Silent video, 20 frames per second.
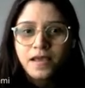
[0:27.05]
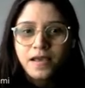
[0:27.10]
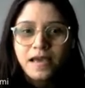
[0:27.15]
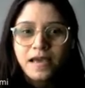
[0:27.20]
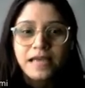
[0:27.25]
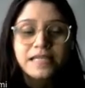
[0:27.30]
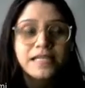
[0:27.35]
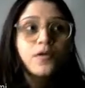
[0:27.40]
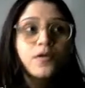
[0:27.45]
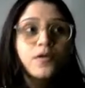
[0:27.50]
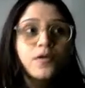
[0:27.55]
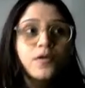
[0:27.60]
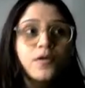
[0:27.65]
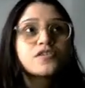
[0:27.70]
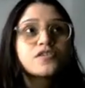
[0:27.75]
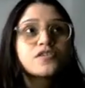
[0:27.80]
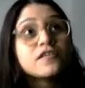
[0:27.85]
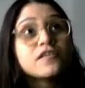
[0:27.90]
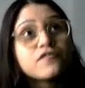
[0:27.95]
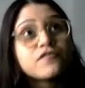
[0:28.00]
and
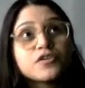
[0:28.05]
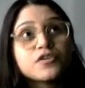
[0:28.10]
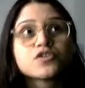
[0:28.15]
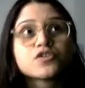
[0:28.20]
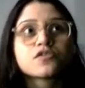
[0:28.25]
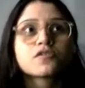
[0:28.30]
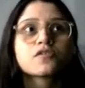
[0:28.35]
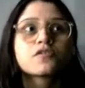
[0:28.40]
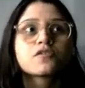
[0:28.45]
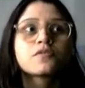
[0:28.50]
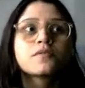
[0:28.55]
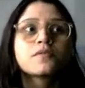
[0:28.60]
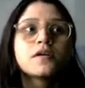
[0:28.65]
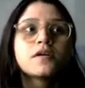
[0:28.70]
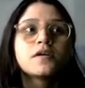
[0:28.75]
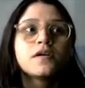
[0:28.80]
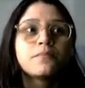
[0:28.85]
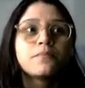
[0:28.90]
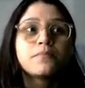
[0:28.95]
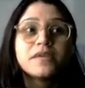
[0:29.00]
in future
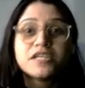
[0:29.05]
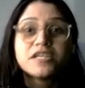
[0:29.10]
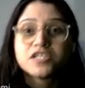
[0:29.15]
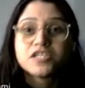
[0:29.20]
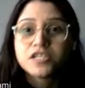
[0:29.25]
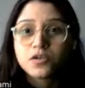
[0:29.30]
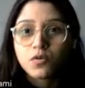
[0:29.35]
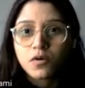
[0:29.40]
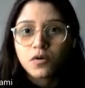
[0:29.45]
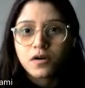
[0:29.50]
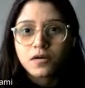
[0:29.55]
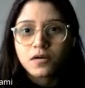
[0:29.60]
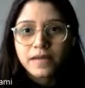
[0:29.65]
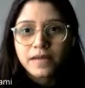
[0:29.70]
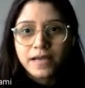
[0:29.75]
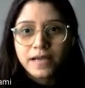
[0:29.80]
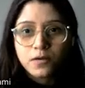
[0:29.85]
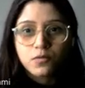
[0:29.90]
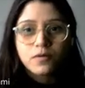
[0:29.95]
PhD core